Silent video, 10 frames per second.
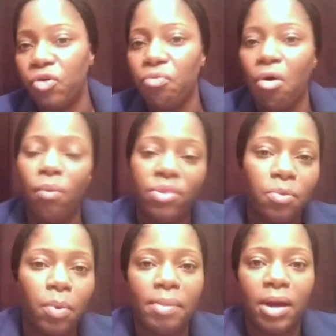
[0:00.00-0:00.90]
wrong with
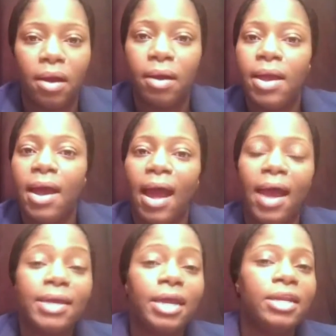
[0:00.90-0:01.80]
the webinar,
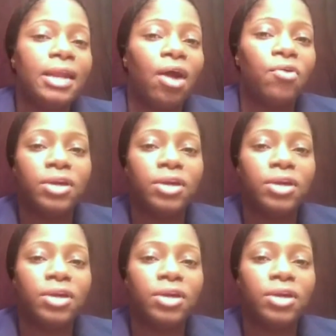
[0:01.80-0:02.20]
I can now